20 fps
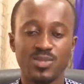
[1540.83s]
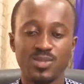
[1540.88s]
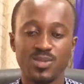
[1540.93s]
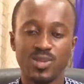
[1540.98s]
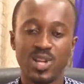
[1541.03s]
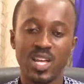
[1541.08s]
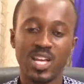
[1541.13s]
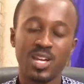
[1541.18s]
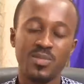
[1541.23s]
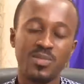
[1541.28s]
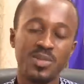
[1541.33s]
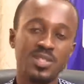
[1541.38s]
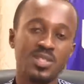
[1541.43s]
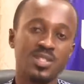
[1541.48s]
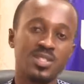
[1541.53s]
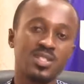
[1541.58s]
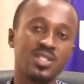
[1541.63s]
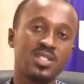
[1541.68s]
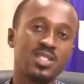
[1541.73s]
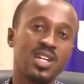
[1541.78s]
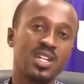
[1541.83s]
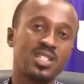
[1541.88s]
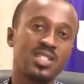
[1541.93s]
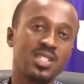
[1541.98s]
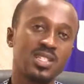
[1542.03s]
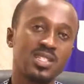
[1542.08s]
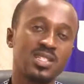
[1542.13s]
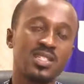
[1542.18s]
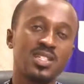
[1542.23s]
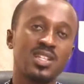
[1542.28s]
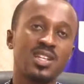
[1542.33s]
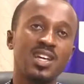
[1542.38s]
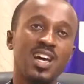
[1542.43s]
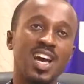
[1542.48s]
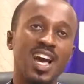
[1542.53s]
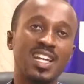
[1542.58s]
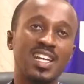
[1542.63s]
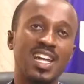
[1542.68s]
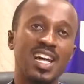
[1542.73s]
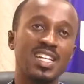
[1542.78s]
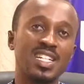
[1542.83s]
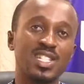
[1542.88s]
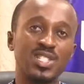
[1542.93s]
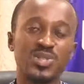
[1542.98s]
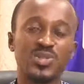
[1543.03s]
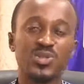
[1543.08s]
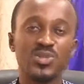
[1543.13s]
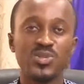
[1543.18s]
So like I mentioned, these are just an addition